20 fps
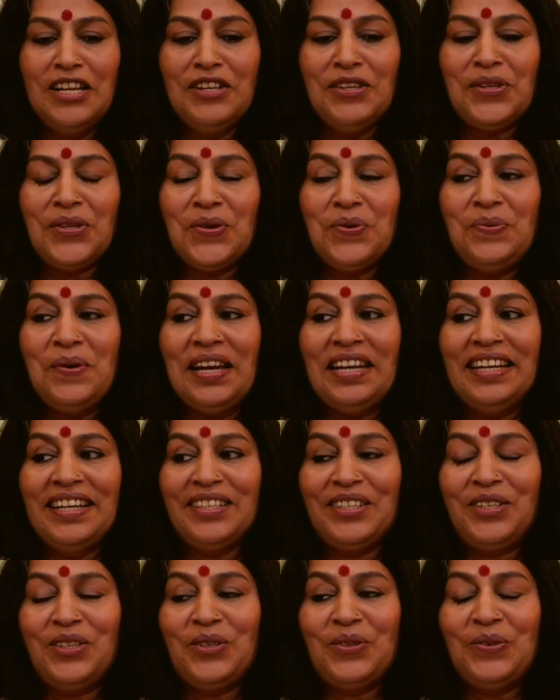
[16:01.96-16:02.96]
So when
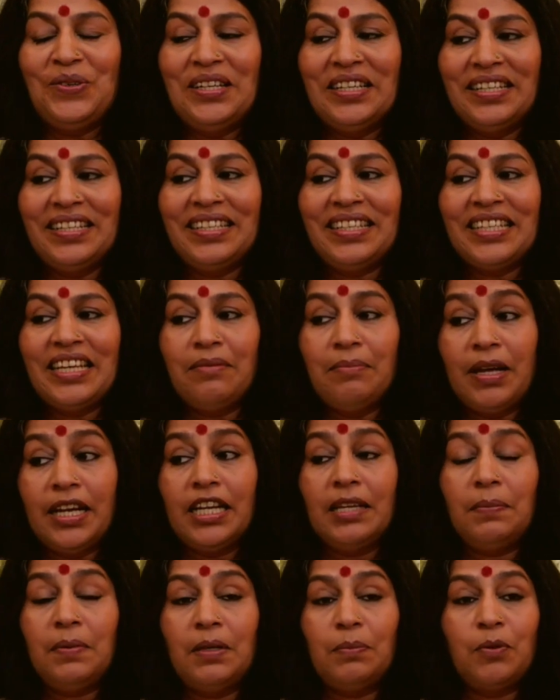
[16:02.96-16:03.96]
his students and
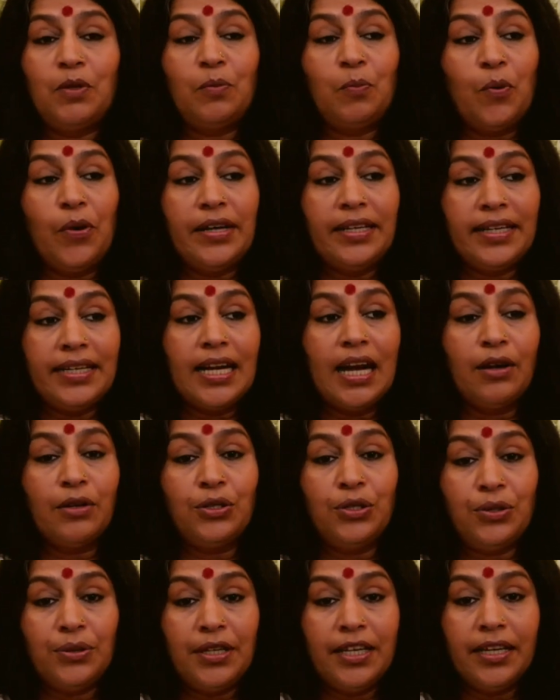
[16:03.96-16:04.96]
many people pointed
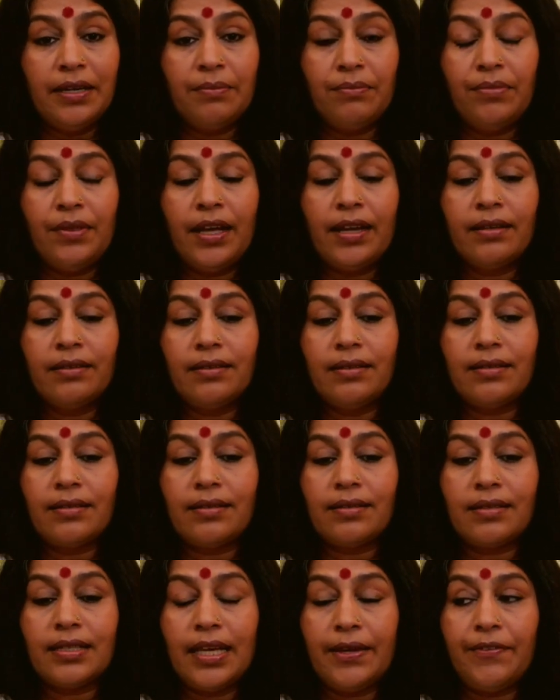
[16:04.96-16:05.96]
out to him that
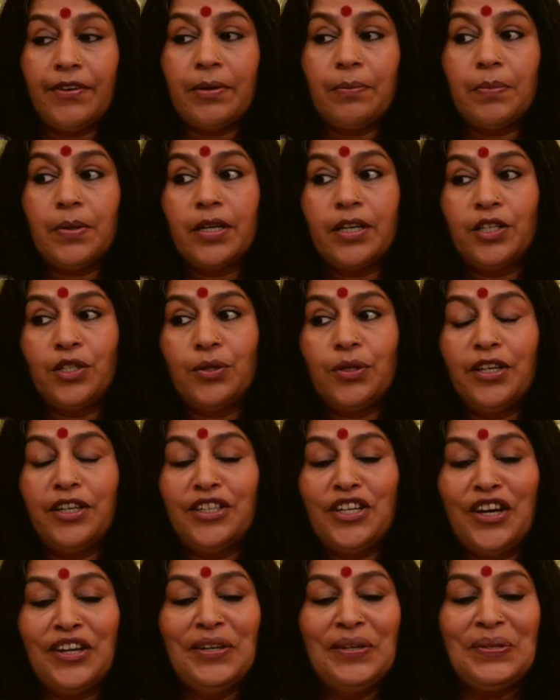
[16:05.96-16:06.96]
this is giving birth to
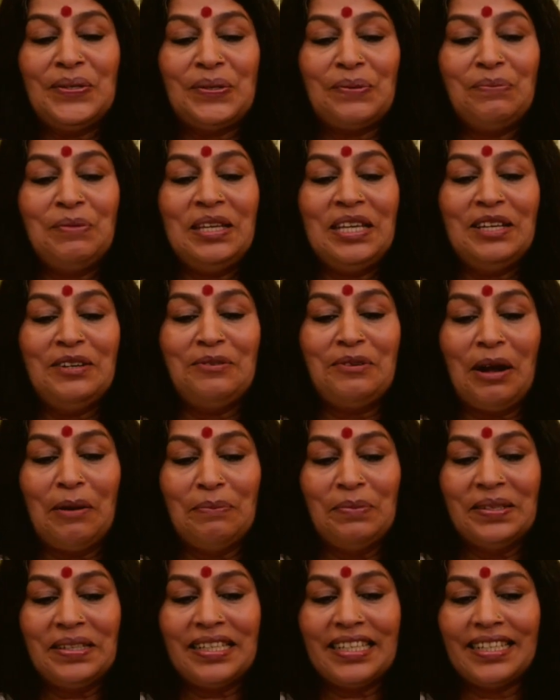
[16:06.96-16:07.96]
hedonism, he
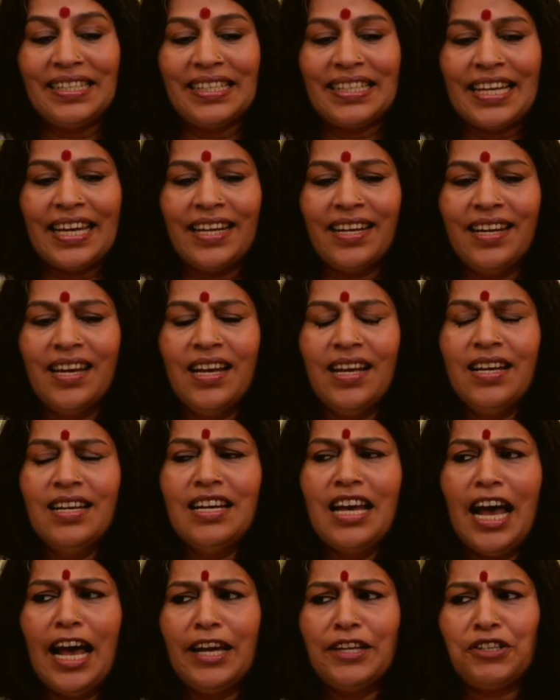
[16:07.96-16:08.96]
grumbled and said,
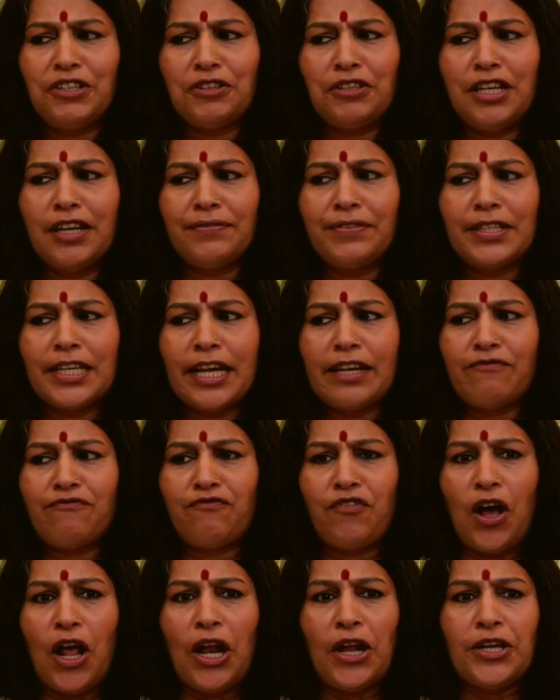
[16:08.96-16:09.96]
I should have said,
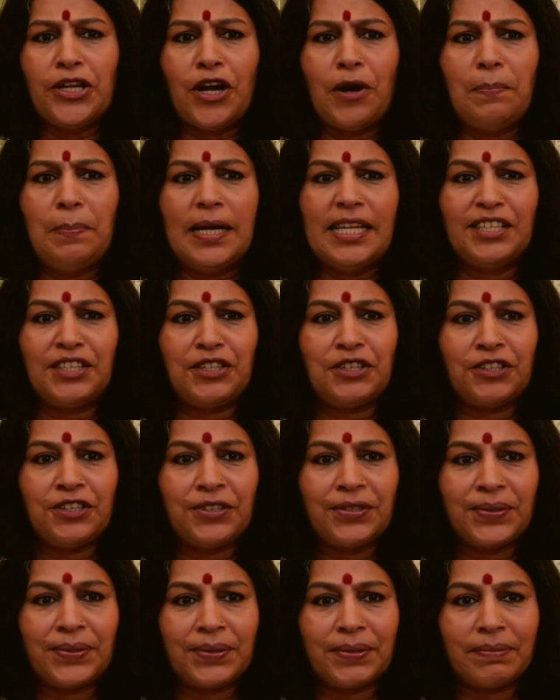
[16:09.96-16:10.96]
follow your
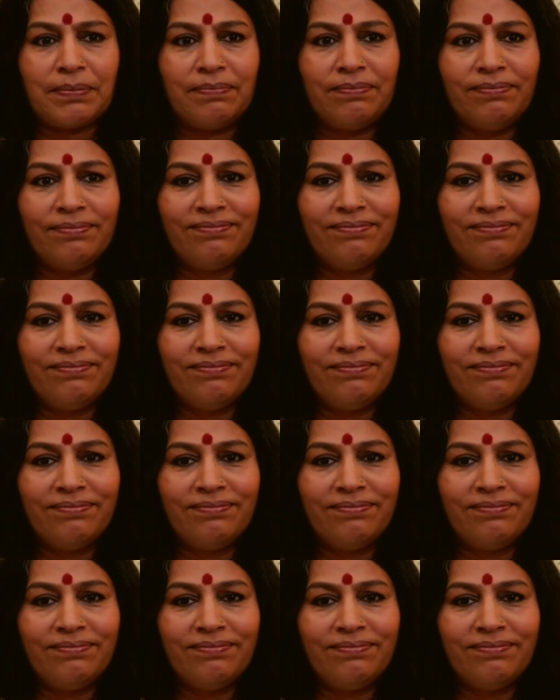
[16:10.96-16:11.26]
blisters.